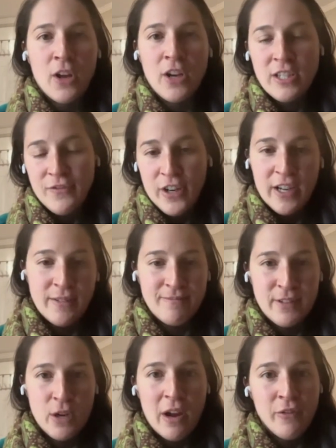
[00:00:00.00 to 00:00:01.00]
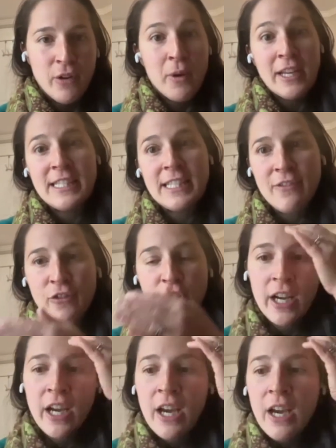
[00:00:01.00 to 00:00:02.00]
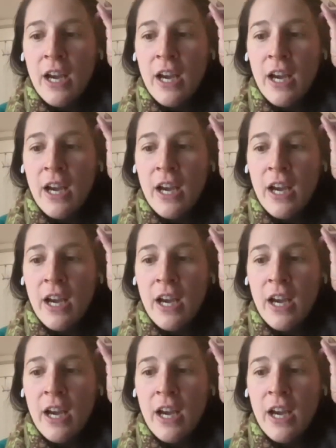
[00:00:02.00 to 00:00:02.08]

on a different, you know, everyone is different.